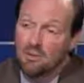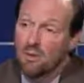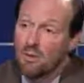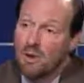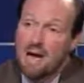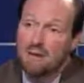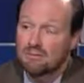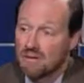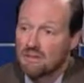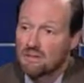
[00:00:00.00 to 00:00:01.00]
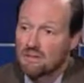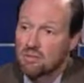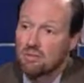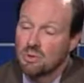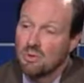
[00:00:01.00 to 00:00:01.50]
go out,
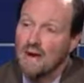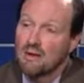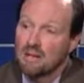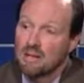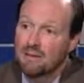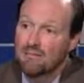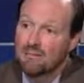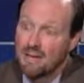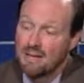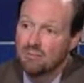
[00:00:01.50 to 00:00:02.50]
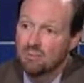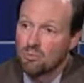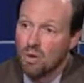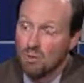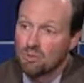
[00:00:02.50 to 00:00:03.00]
volunteers will go out and
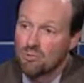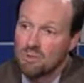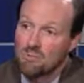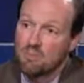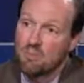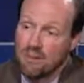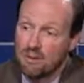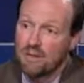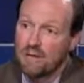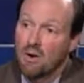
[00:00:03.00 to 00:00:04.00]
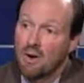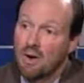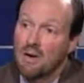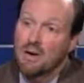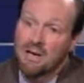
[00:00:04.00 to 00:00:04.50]
find homeless people where they
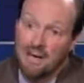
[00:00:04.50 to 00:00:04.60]
are